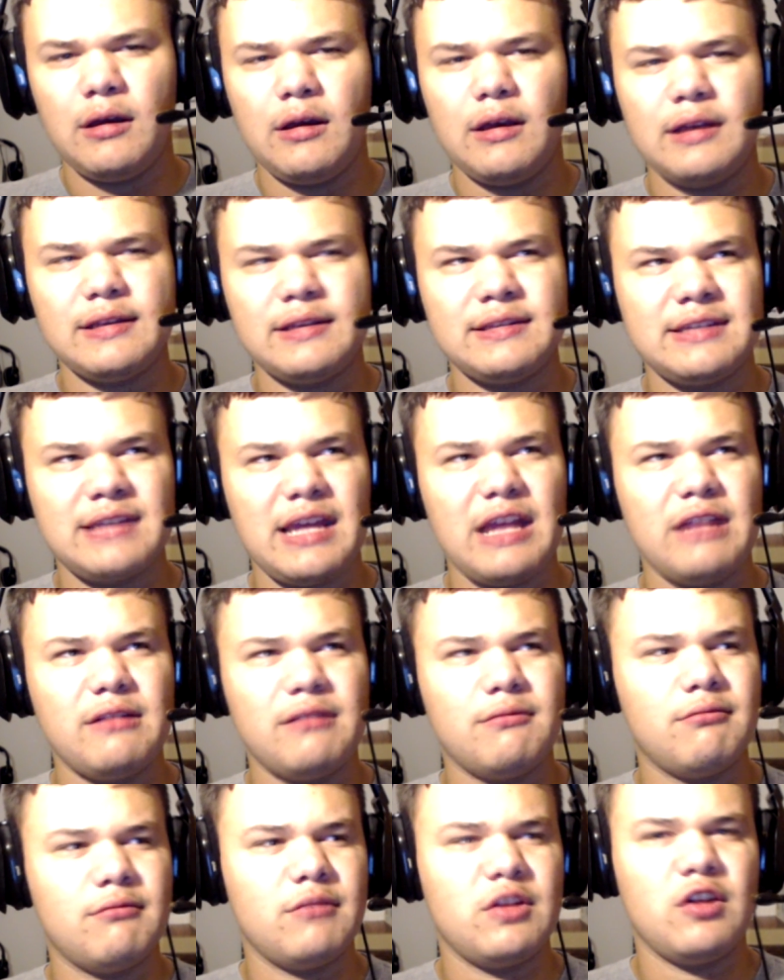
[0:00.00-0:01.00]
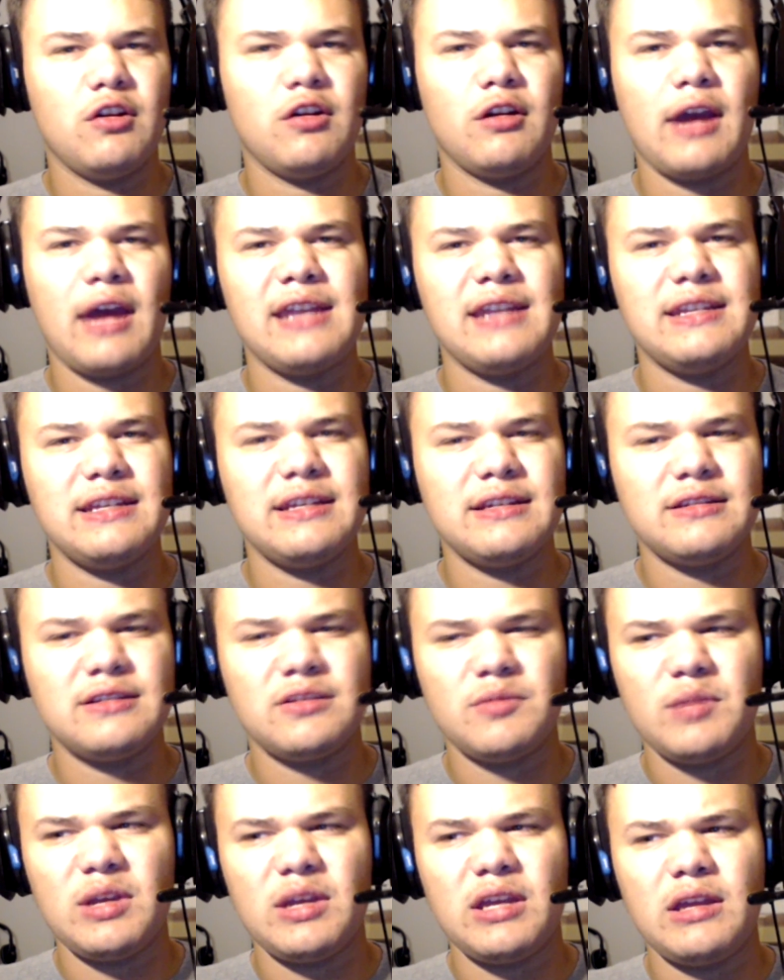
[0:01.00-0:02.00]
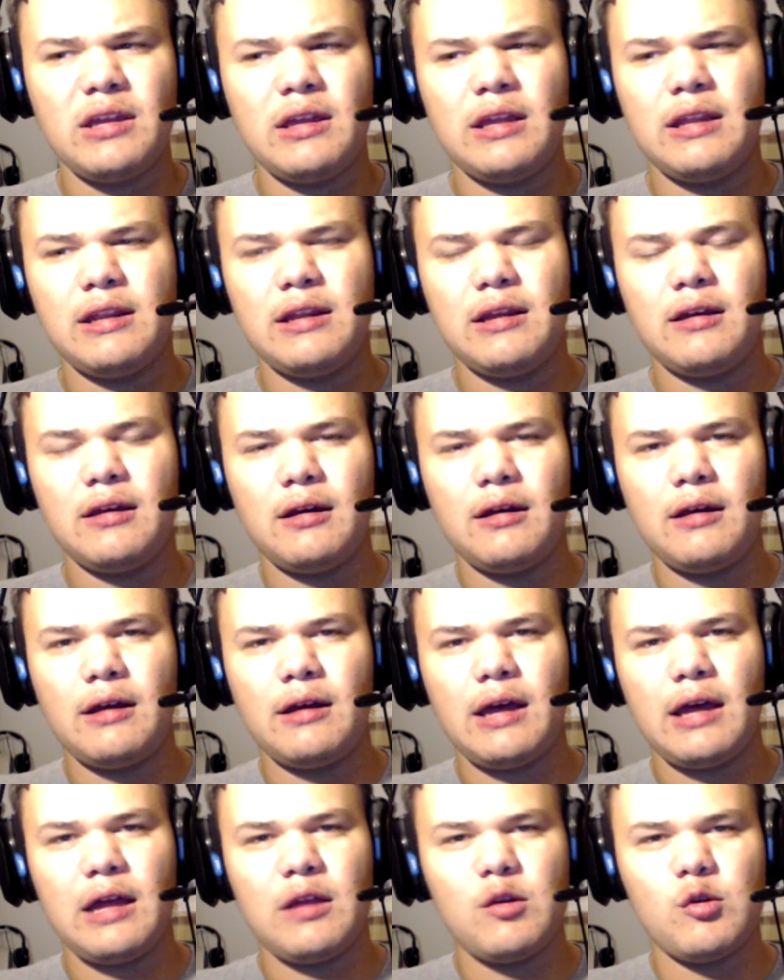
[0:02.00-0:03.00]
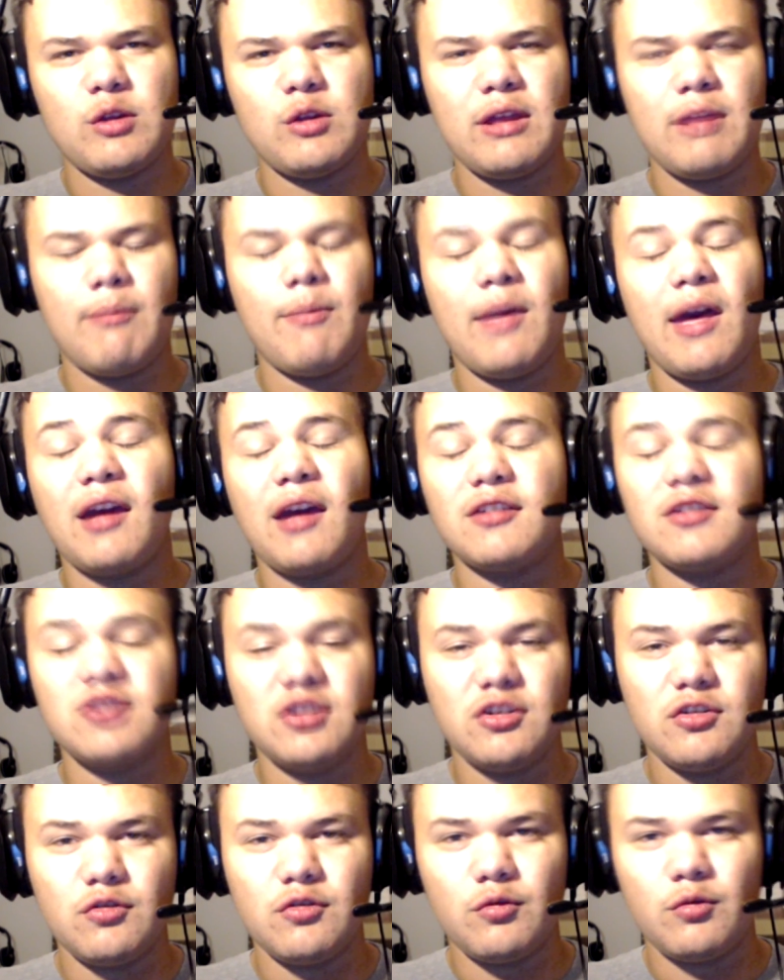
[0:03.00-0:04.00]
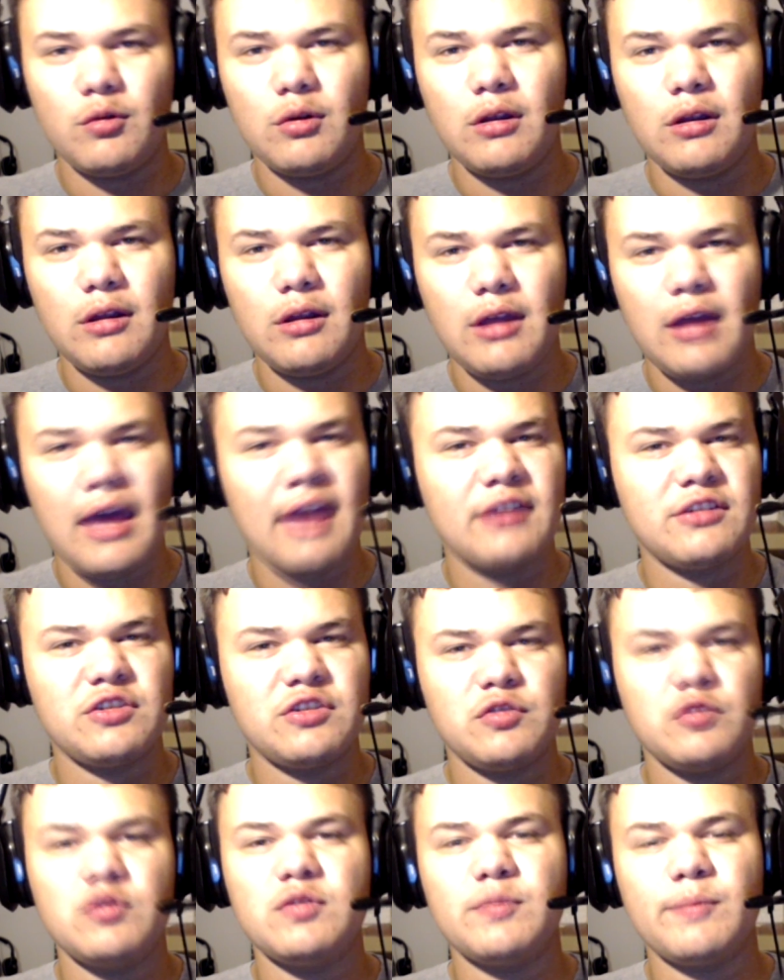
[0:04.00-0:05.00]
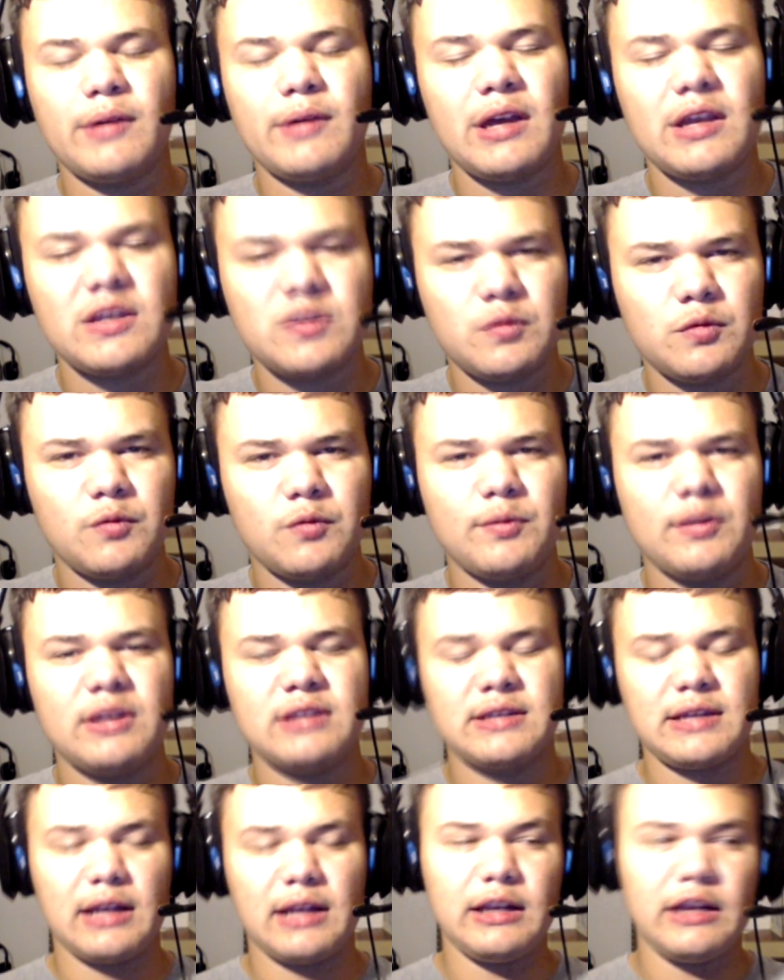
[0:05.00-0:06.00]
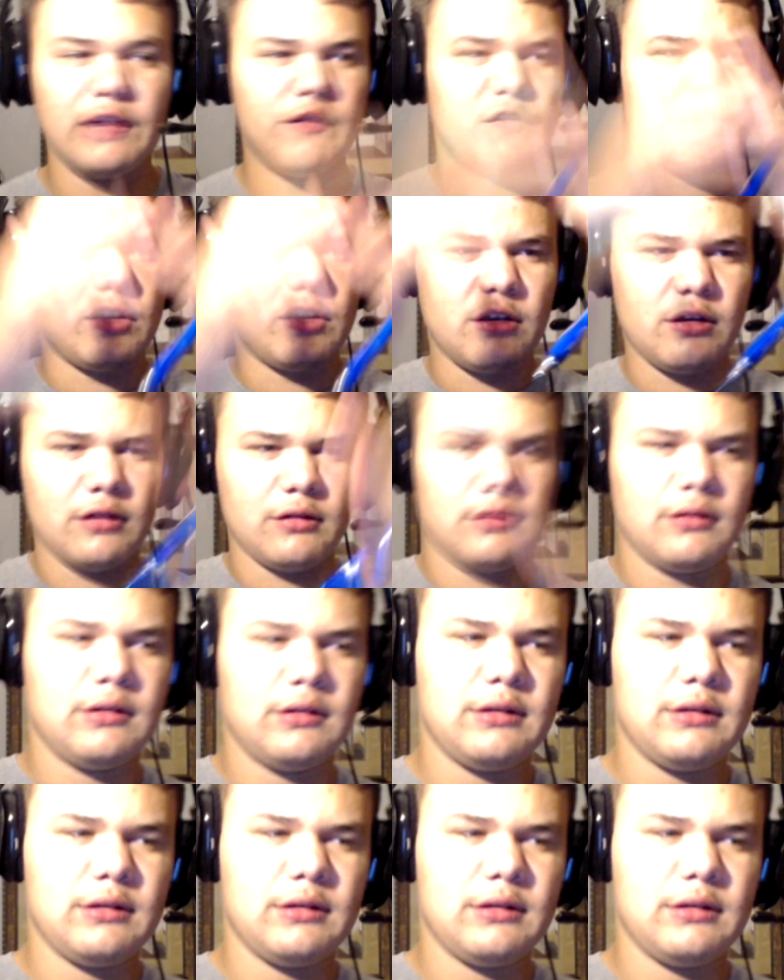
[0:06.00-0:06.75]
Send your ideas to me, and I'll get back to you as soon as possible, because I love to